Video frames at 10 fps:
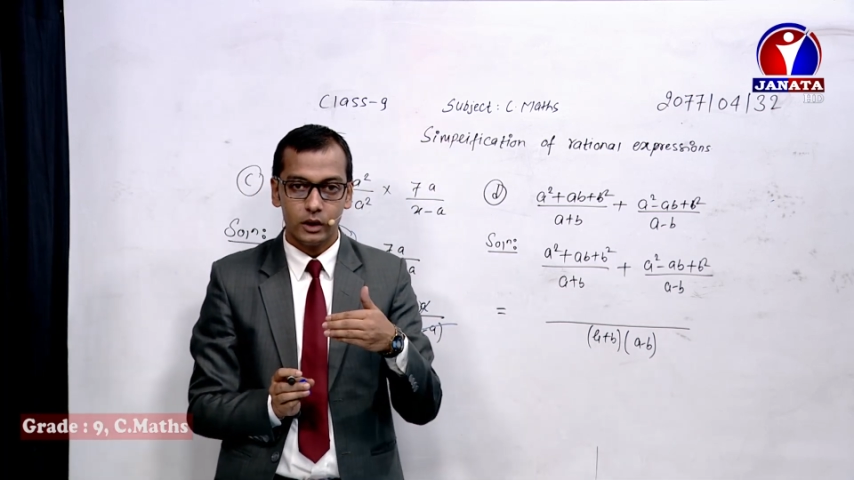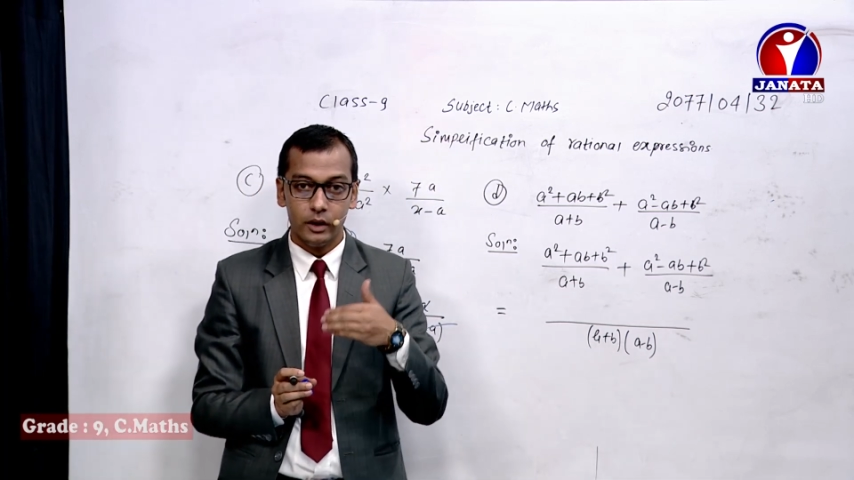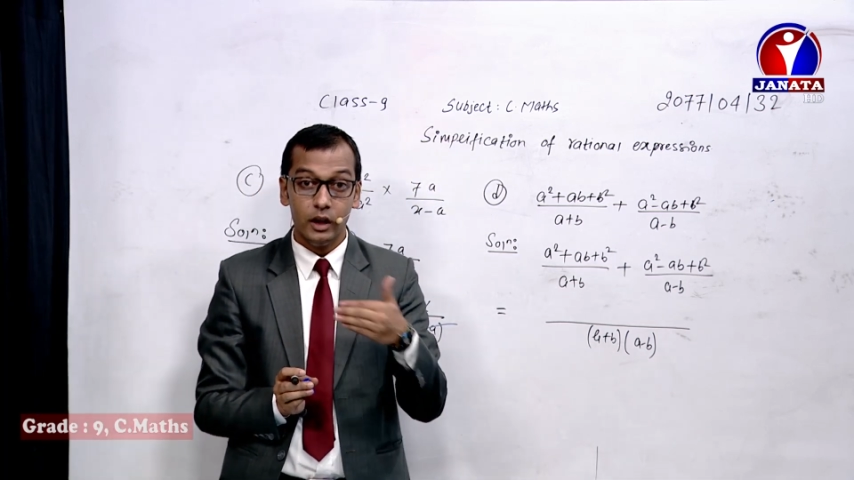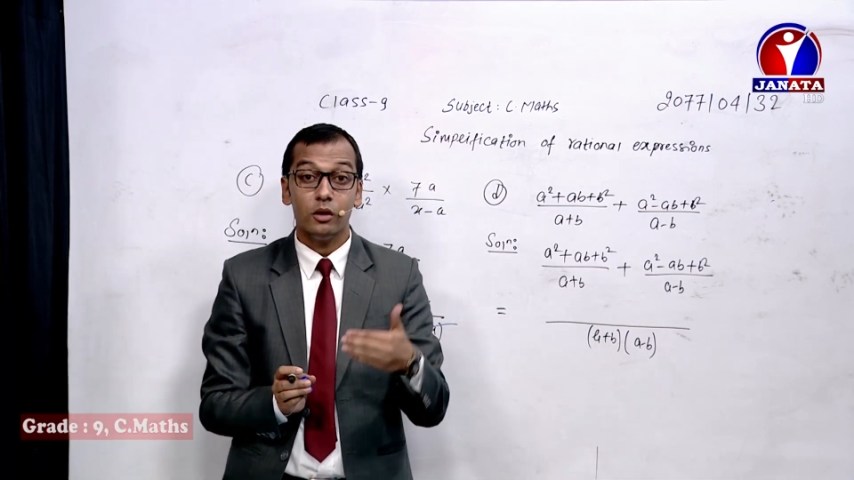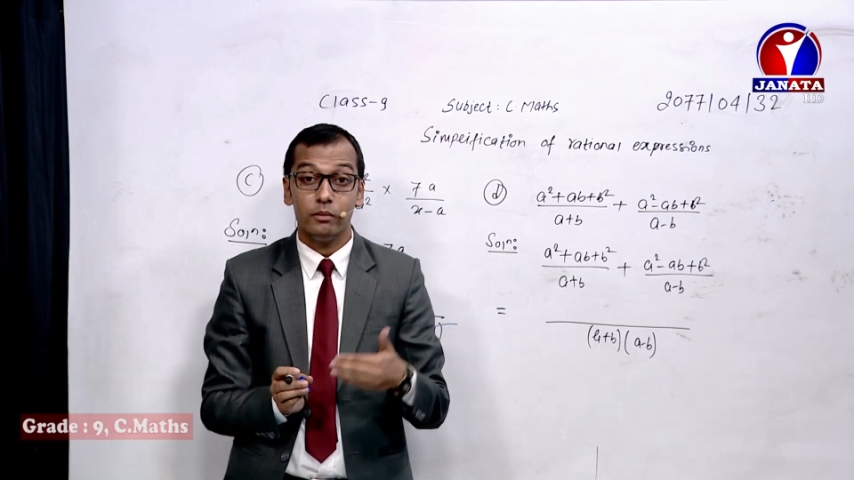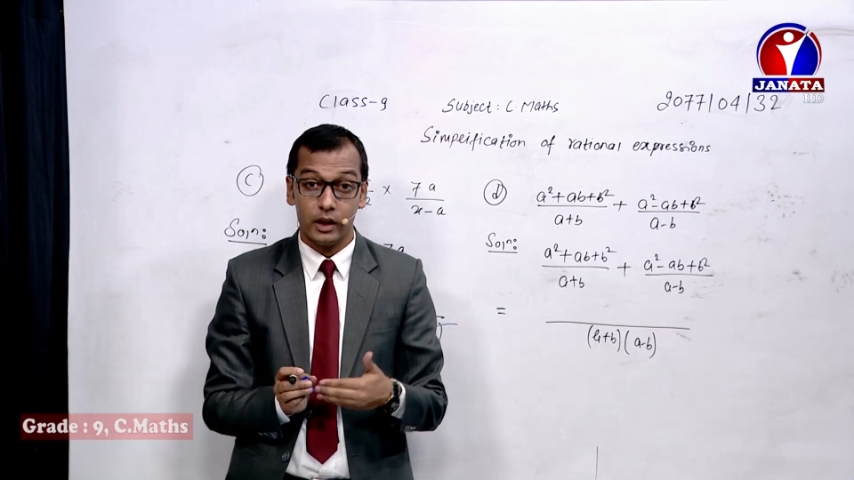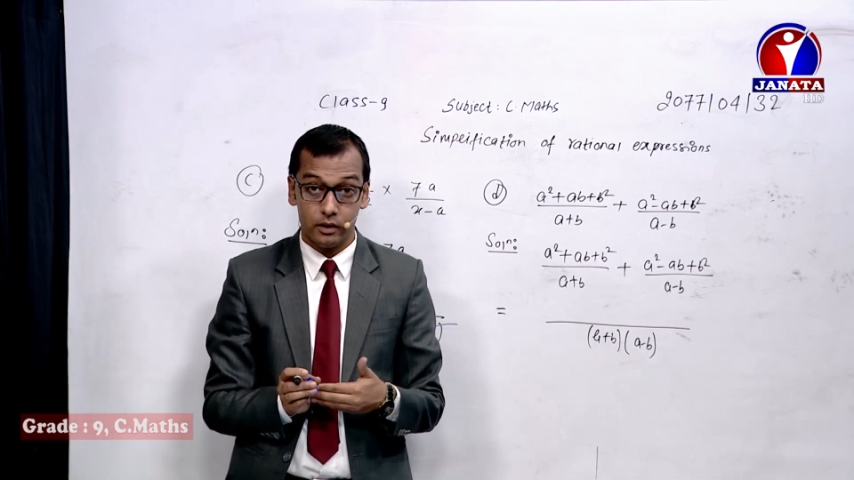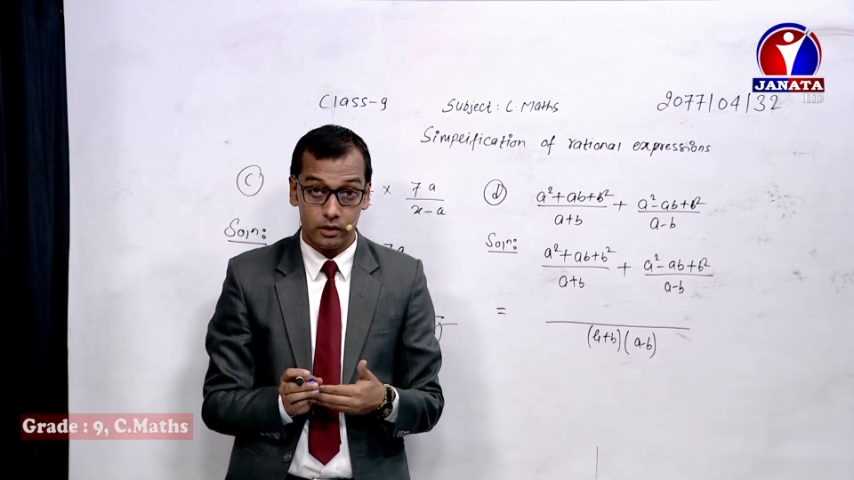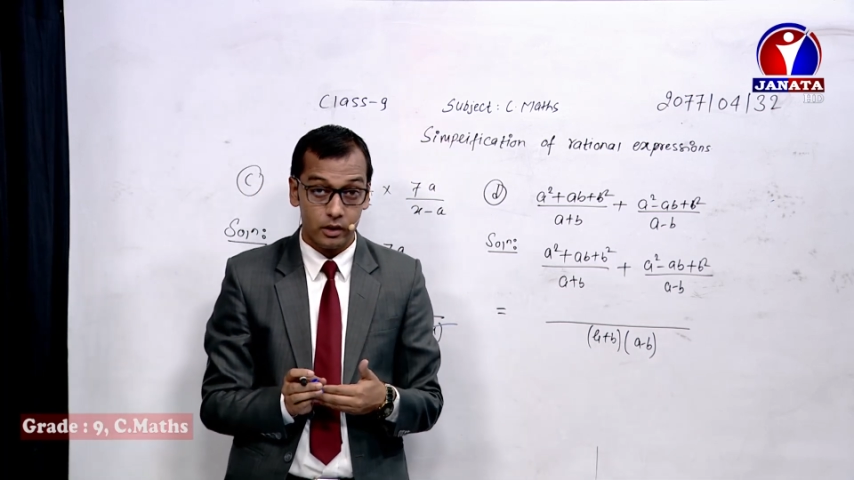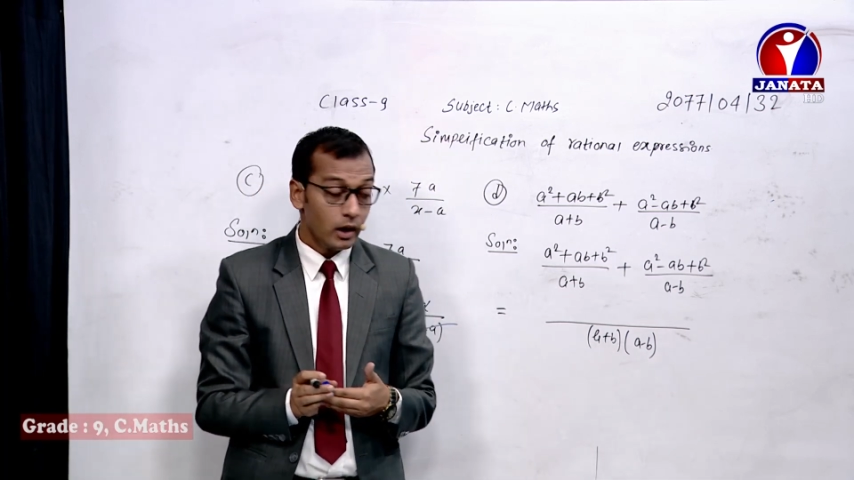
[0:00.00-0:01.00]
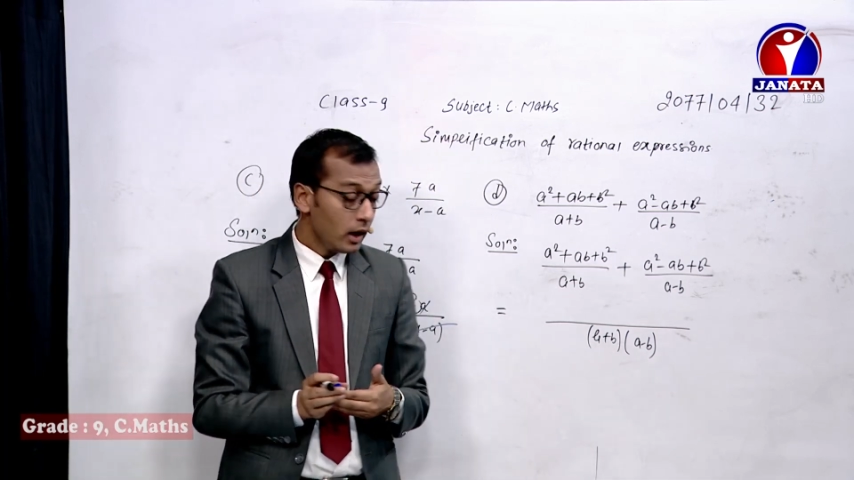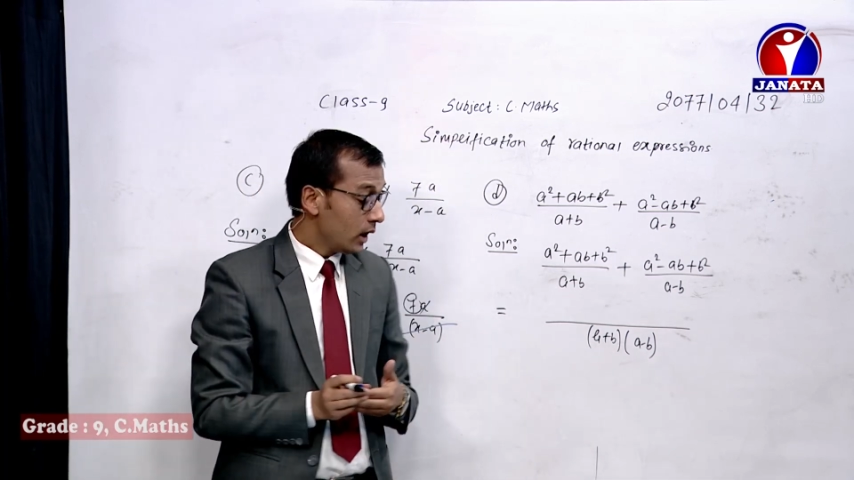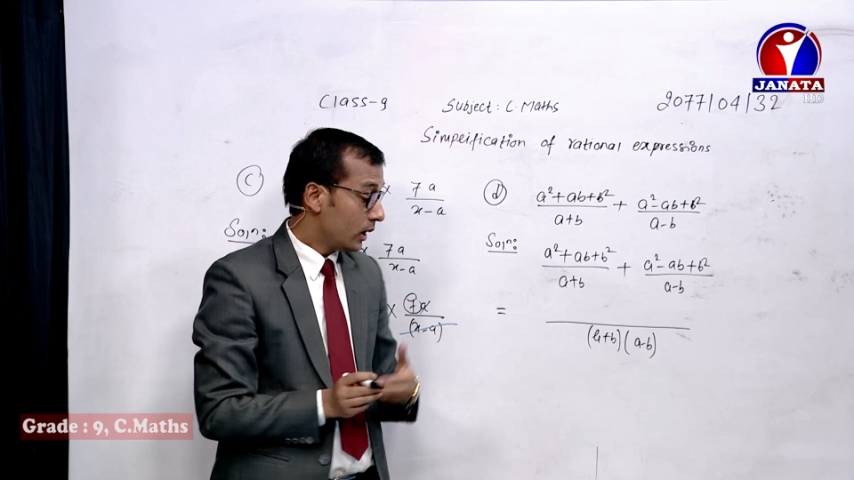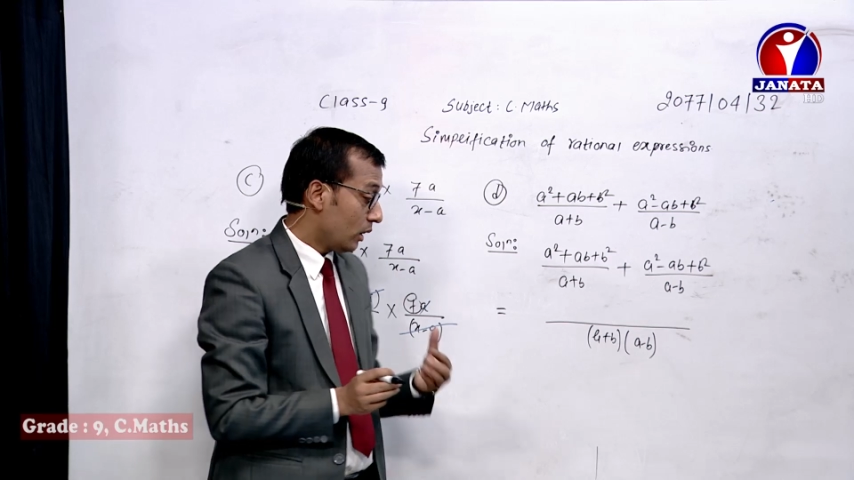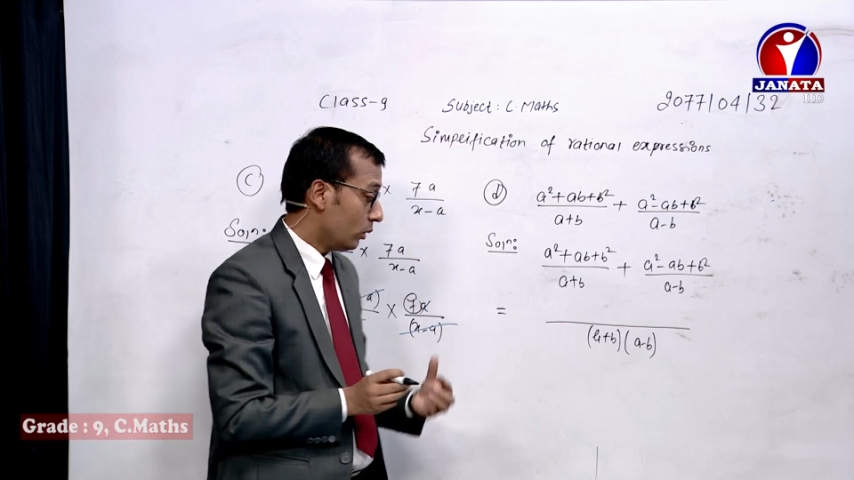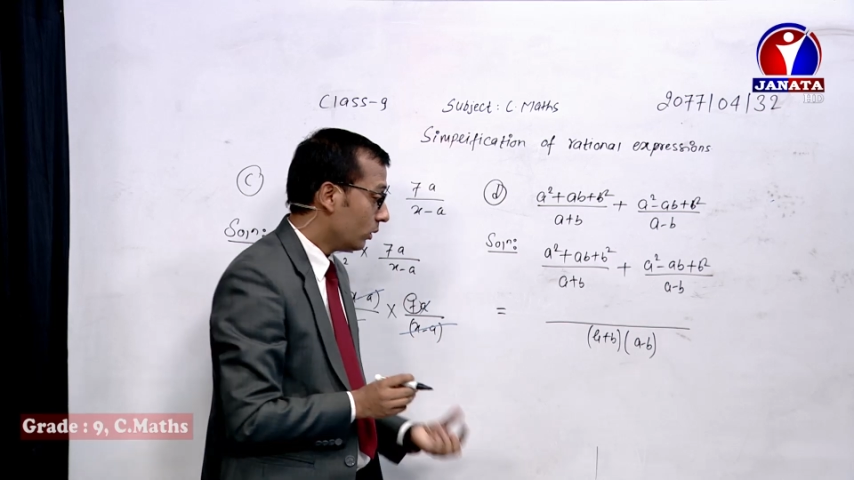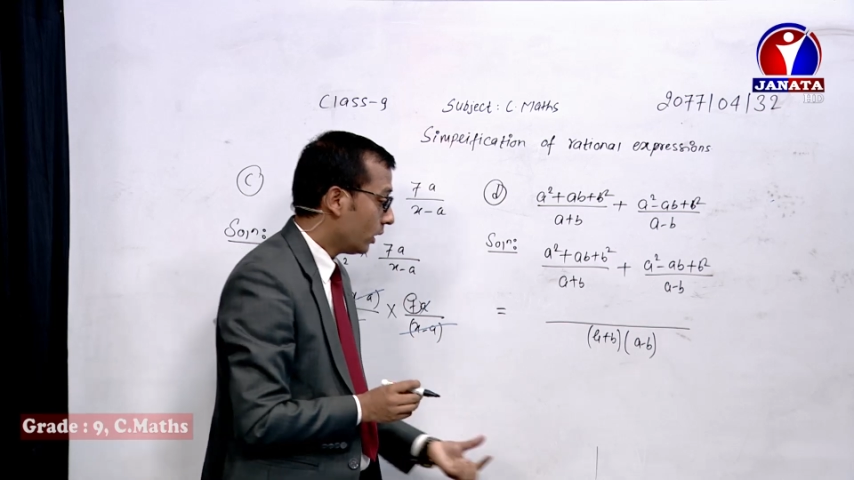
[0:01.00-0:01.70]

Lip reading: denominators? Now